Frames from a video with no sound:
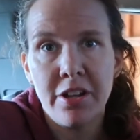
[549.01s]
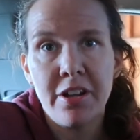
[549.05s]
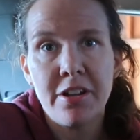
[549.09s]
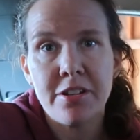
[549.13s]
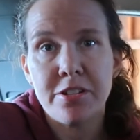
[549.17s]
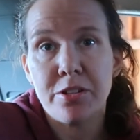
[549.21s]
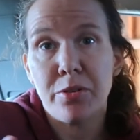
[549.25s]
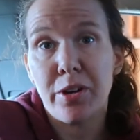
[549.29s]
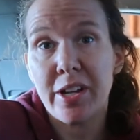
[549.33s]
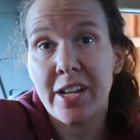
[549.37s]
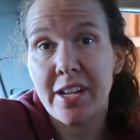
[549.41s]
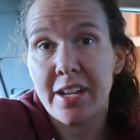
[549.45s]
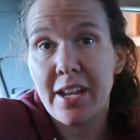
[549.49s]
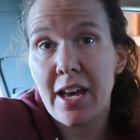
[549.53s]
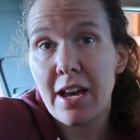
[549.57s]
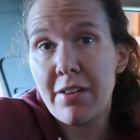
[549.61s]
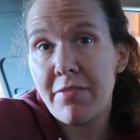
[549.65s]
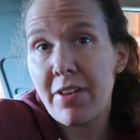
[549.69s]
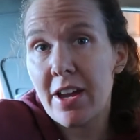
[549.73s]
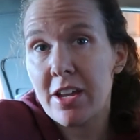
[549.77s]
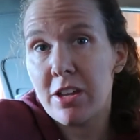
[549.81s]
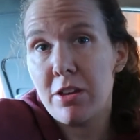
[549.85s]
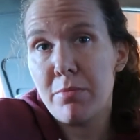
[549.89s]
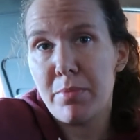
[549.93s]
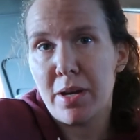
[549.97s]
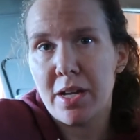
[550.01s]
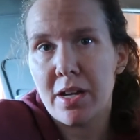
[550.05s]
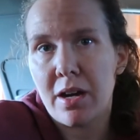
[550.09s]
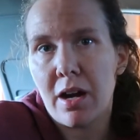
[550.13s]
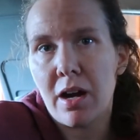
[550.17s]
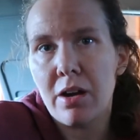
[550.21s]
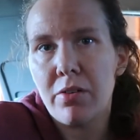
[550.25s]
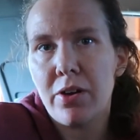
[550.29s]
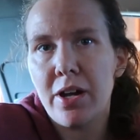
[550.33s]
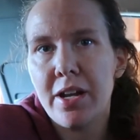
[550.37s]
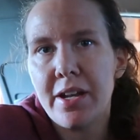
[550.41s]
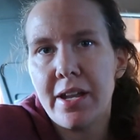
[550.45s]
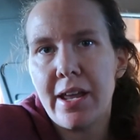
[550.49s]
So I cannot vacuum my
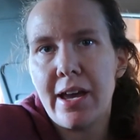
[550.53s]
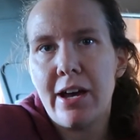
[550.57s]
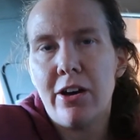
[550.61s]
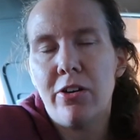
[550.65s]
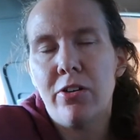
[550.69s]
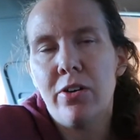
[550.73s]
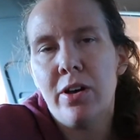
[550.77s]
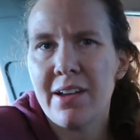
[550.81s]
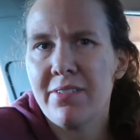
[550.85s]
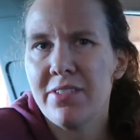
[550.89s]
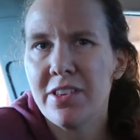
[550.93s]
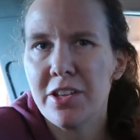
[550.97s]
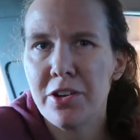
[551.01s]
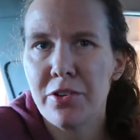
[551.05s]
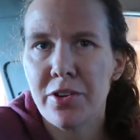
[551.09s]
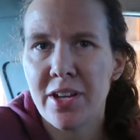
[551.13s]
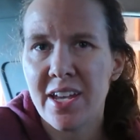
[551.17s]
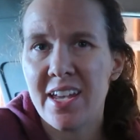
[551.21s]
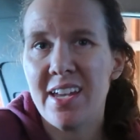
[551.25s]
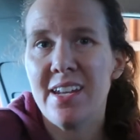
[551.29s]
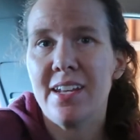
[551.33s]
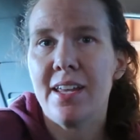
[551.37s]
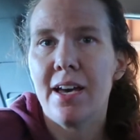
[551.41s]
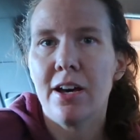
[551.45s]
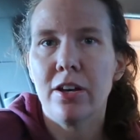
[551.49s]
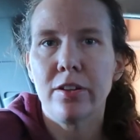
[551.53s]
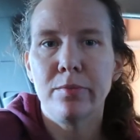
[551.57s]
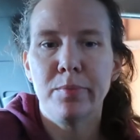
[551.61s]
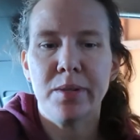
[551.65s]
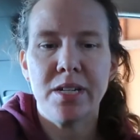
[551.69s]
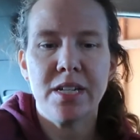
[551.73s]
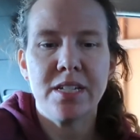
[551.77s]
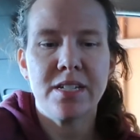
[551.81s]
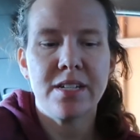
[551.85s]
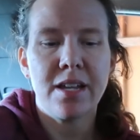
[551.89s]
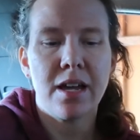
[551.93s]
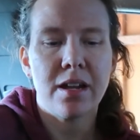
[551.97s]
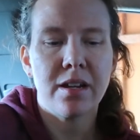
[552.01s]
car right now. I have a little handheld, but
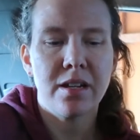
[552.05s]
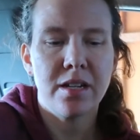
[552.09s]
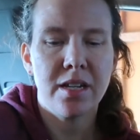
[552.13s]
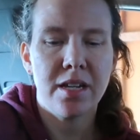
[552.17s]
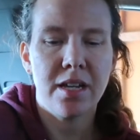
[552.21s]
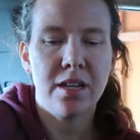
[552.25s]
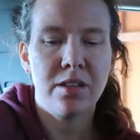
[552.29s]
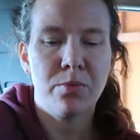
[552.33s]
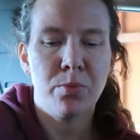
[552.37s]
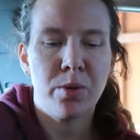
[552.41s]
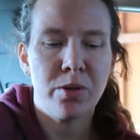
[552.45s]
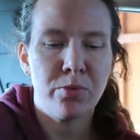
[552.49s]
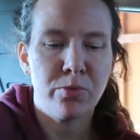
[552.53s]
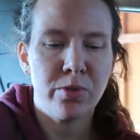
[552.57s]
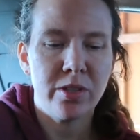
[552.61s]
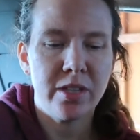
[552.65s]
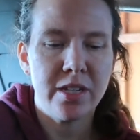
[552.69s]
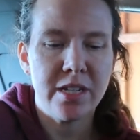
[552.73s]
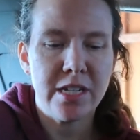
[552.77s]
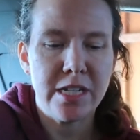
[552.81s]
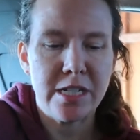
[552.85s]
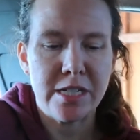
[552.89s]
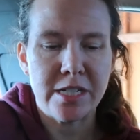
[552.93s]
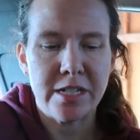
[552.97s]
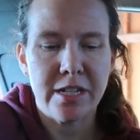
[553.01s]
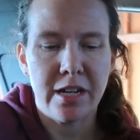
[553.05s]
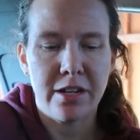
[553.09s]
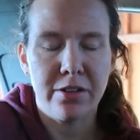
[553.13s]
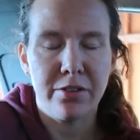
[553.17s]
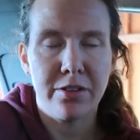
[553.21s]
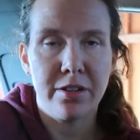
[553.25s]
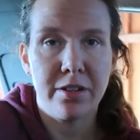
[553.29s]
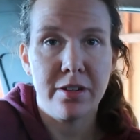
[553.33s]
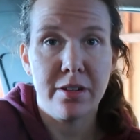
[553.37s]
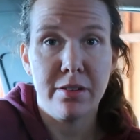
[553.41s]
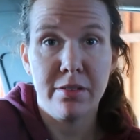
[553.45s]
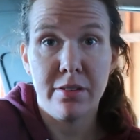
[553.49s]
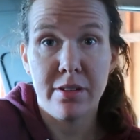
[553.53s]
it's not going to get what really needs
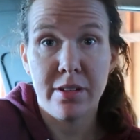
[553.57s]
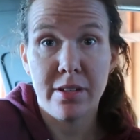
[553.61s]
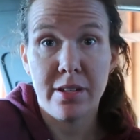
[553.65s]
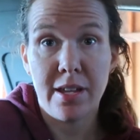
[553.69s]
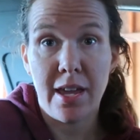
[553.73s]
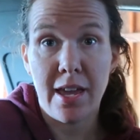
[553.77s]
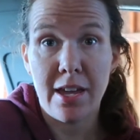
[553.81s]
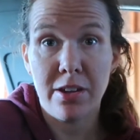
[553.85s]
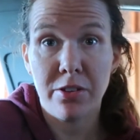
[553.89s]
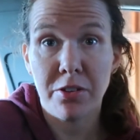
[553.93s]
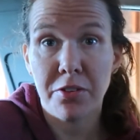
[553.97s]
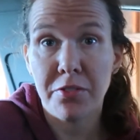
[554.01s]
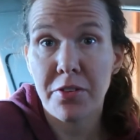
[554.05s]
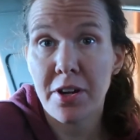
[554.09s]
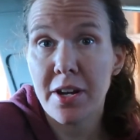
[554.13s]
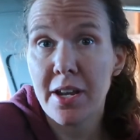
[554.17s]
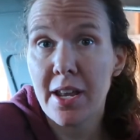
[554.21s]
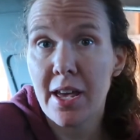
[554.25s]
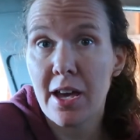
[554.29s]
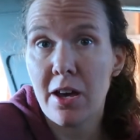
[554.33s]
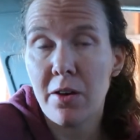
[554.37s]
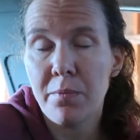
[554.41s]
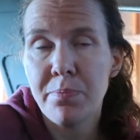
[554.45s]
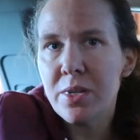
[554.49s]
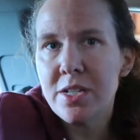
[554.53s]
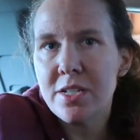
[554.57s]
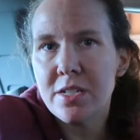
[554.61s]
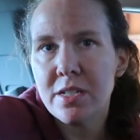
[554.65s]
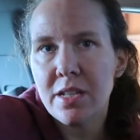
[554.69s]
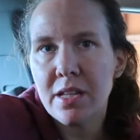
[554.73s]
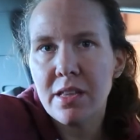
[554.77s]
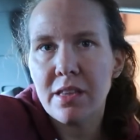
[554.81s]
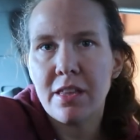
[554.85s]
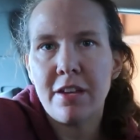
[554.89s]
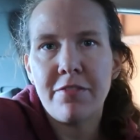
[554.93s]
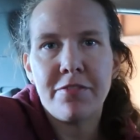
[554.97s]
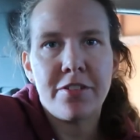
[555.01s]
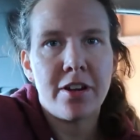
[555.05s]
done handled right now. Once they
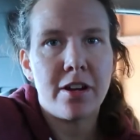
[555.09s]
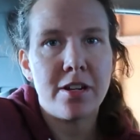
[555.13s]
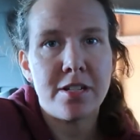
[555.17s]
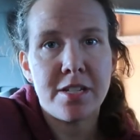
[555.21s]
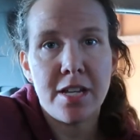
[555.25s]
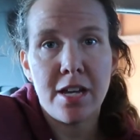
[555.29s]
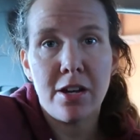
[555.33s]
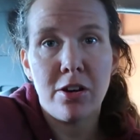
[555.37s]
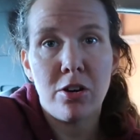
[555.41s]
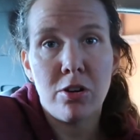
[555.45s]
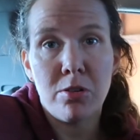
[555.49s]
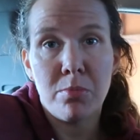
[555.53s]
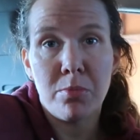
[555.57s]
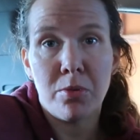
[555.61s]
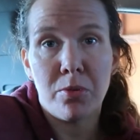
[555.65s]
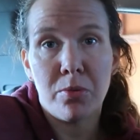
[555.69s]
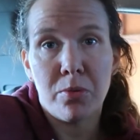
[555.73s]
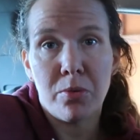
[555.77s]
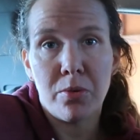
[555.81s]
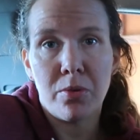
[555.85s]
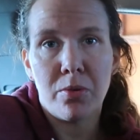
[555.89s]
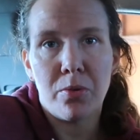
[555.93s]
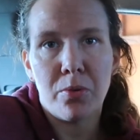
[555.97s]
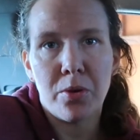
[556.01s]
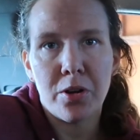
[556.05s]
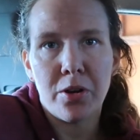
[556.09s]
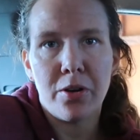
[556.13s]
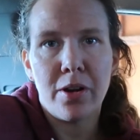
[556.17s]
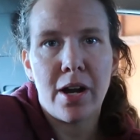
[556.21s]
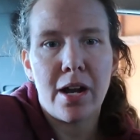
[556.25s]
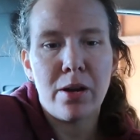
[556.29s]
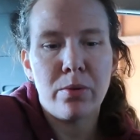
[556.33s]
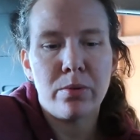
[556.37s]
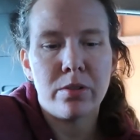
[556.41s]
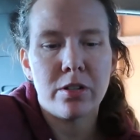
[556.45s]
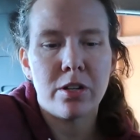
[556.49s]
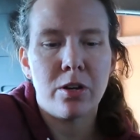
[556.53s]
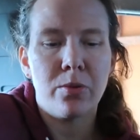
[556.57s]
lift our stay-at-home order, I
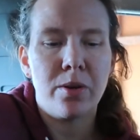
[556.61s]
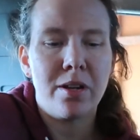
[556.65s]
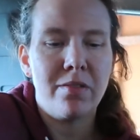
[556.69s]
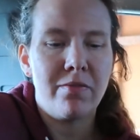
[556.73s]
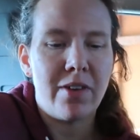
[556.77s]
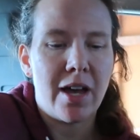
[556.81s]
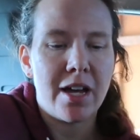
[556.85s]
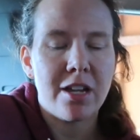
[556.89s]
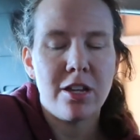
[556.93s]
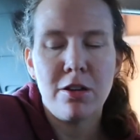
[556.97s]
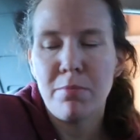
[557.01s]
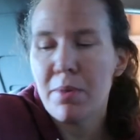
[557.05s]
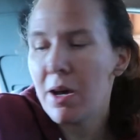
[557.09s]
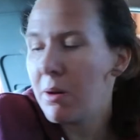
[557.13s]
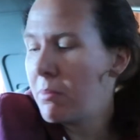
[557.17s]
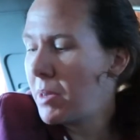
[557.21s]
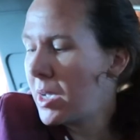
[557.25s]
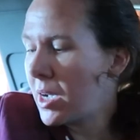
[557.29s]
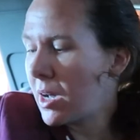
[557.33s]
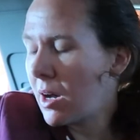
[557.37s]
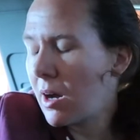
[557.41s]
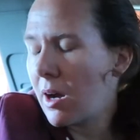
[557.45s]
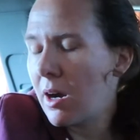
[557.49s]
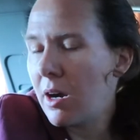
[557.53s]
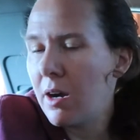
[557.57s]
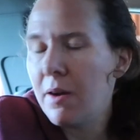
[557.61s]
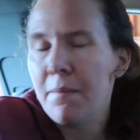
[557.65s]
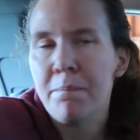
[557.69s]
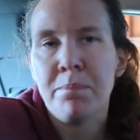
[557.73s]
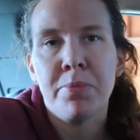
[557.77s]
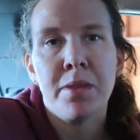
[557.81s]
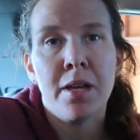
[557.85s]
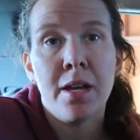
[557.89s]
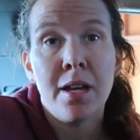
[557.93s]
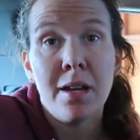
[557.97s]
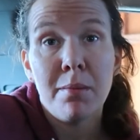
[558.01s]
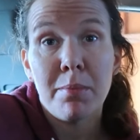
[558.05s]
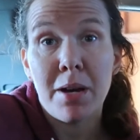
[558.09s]
will go and vacuum out my car,
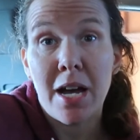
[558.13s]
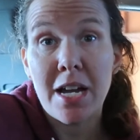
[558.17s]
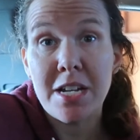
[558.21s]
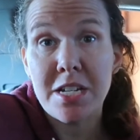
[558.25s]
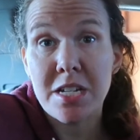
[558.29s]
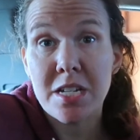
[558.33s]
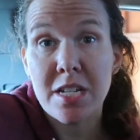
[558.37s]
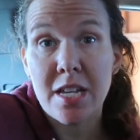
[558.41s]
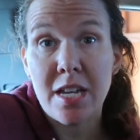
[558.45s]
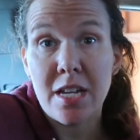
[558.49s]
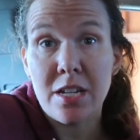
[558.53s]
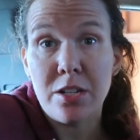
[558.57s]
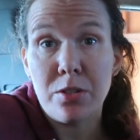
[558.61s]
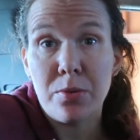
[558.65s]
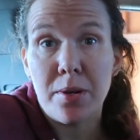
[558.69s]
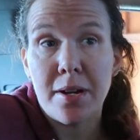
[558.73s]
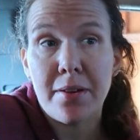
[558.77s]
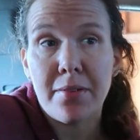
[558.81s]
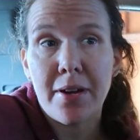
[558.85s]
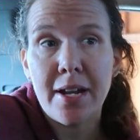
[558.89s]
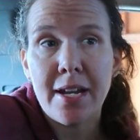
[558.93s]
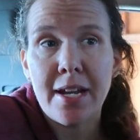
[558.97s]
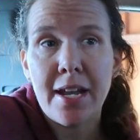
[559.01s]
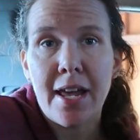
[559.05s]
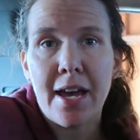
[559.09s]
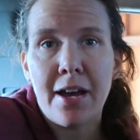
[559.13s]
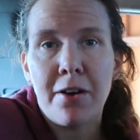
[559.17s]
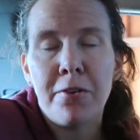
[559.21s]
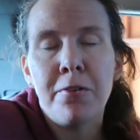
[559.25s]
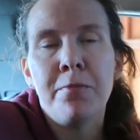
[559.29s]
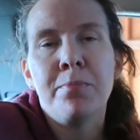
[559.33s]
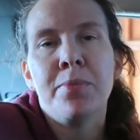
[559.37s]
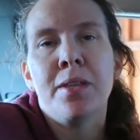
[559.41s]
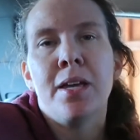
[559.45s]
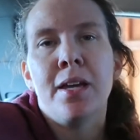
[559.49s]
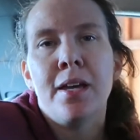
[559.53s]
but I just can't do it right now.